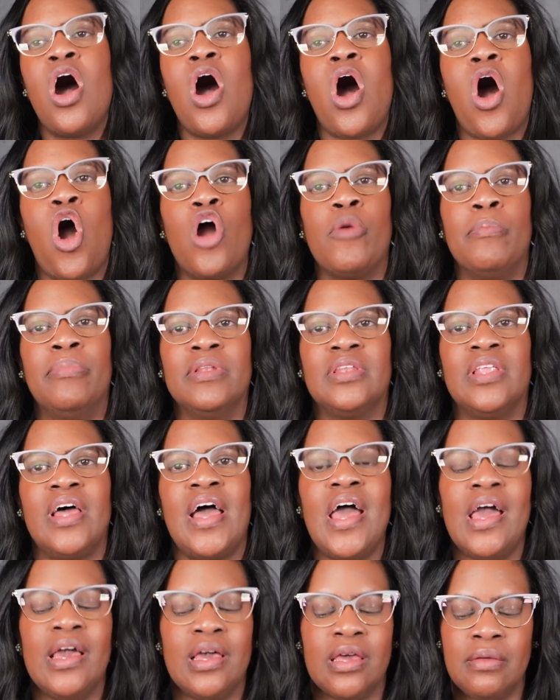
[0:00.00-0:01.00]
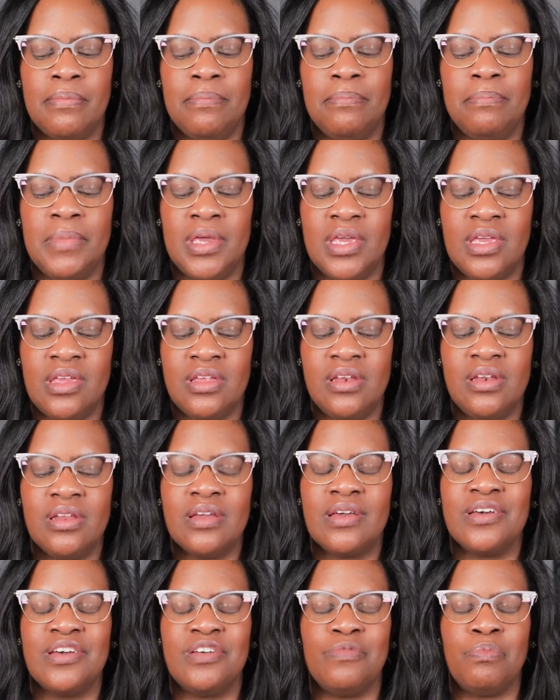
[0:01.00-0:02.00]
are black men
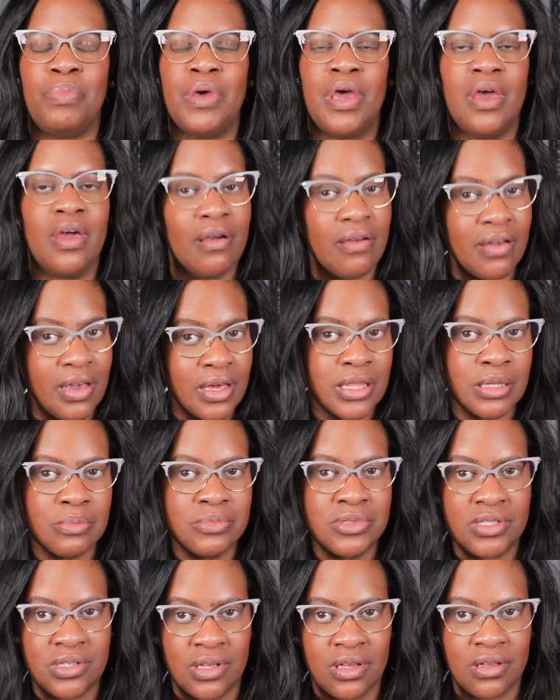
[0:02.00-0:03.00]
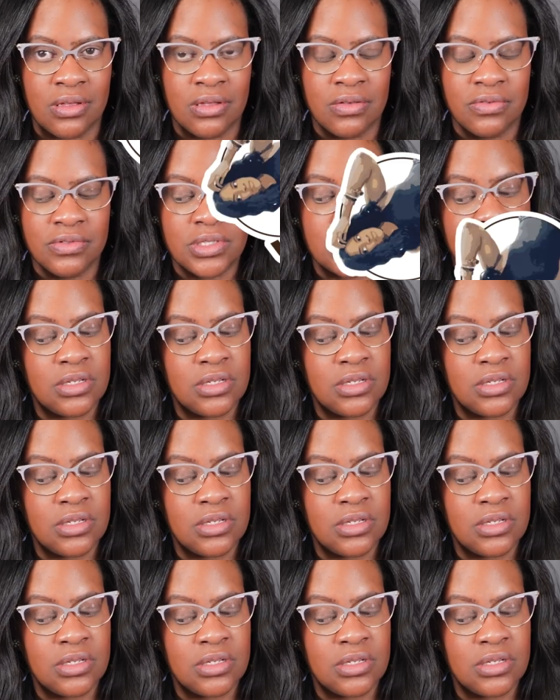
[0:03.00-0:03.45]
comparing themselves